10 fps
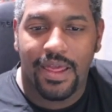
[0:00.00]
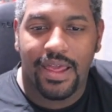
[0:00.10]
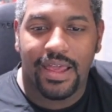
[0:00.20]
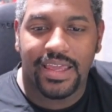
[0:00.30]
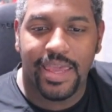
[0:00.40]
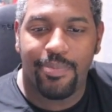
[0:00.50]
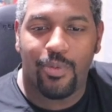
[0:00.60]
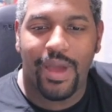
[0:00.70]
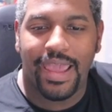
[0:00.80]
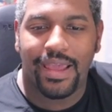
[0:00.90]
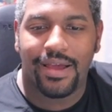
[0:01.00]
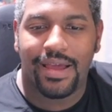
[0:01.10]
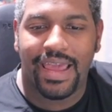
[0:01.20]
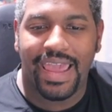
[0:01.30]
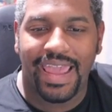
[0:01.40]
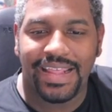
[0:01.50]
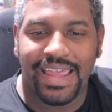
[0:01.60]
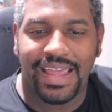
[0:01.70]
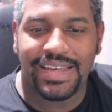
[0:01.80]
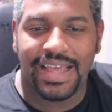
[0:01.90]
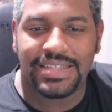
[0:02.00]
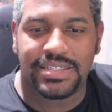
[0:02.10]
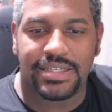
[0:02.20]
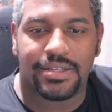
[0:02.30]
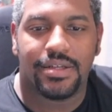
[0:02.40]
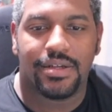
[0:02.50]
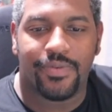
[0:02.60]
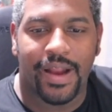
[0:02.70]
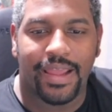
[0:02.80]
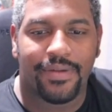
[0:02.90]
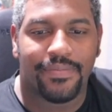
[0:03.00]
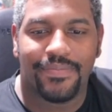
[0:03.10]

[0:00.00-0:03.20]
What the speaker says: Keep away incandescent, right?